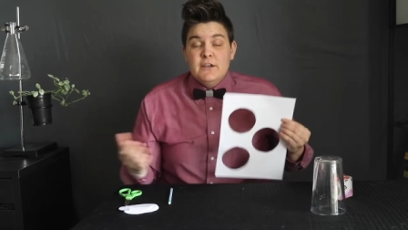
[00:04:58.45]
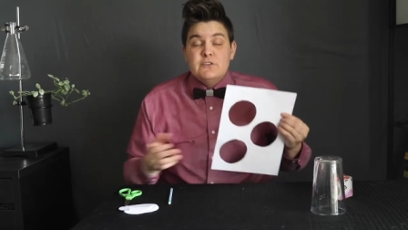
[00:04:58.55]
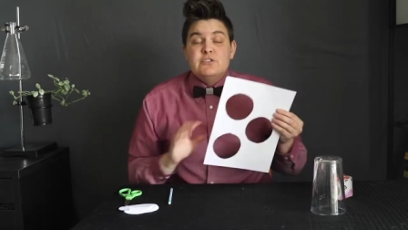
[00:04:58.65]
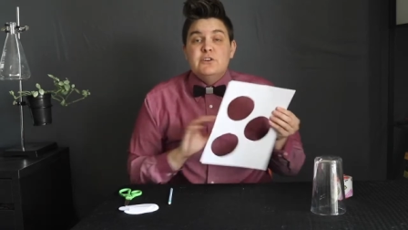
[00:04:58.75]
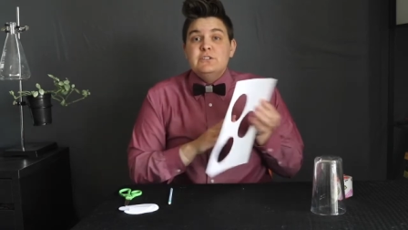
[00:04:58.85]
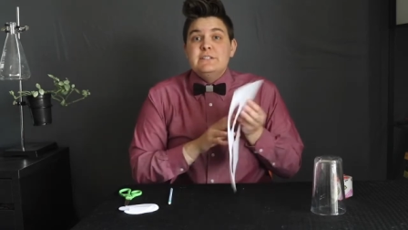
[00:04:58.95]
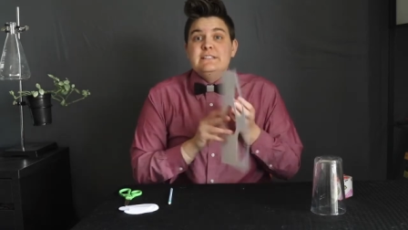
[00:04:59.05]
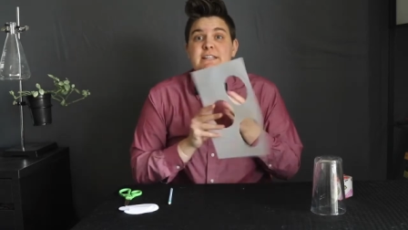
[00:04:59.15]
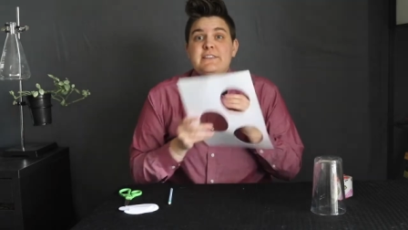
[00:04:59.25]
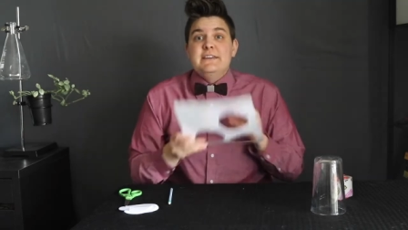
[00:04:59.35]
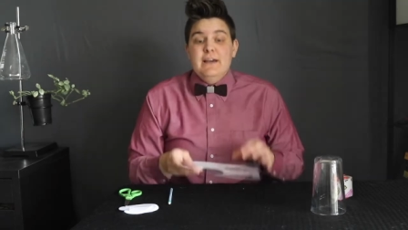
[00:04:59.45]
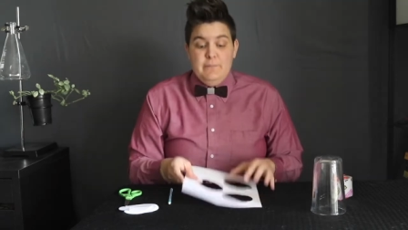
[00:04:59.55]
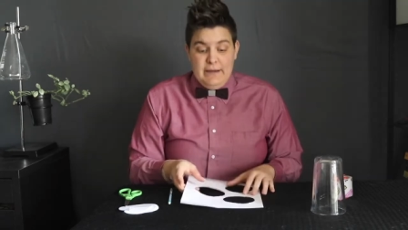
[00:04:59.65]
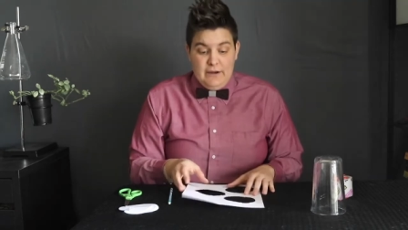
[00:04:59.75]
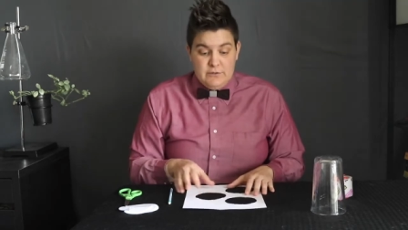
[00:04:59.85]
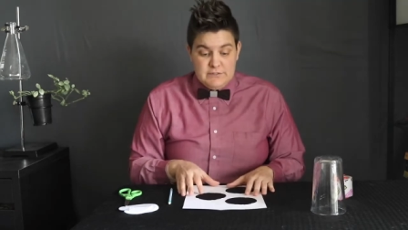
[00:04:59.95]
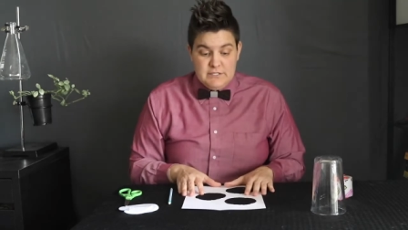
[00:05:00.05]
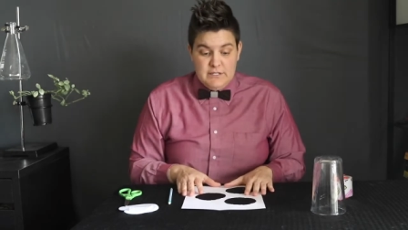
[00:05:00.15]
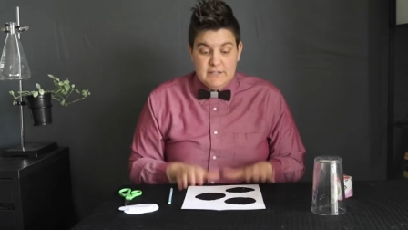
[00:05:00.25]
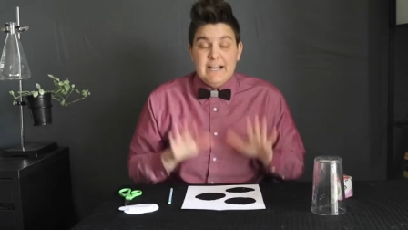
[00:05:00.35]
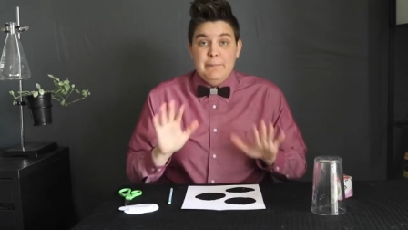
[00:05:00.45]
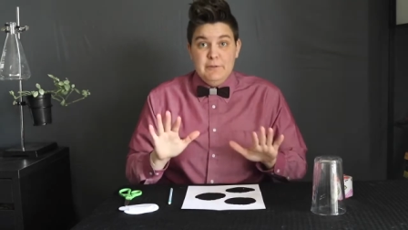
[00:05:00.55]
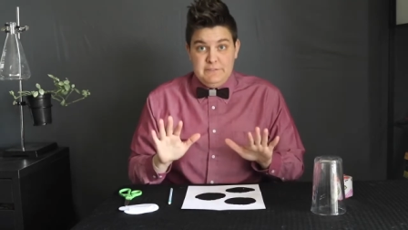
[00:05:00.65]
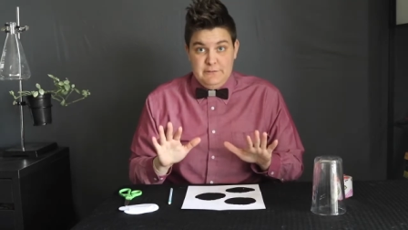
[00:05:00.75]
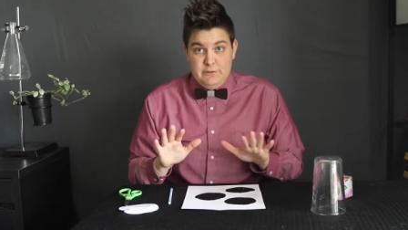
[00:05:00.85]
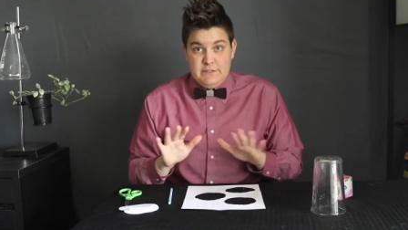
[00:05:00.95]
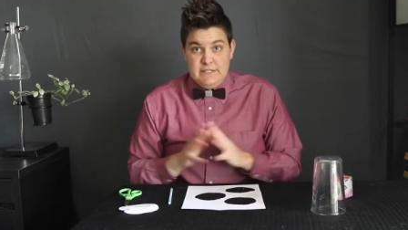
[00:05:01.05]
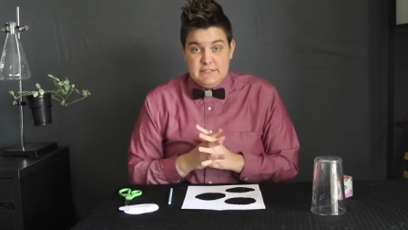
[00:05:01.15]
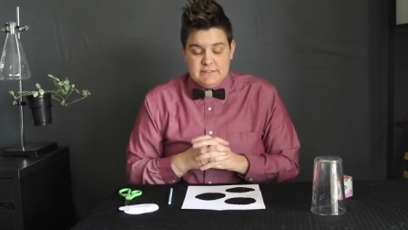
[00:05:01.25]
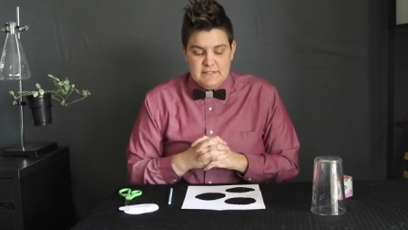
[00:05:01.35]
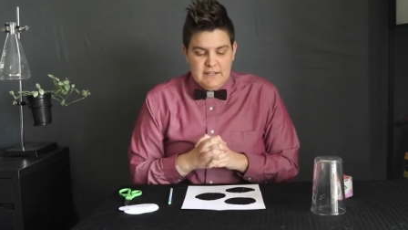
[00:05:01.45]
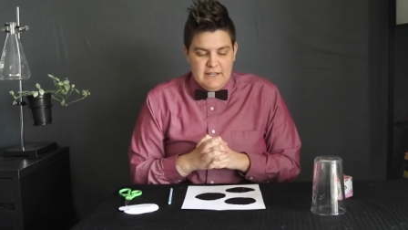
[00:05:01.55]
So you need to think about a couple of different things.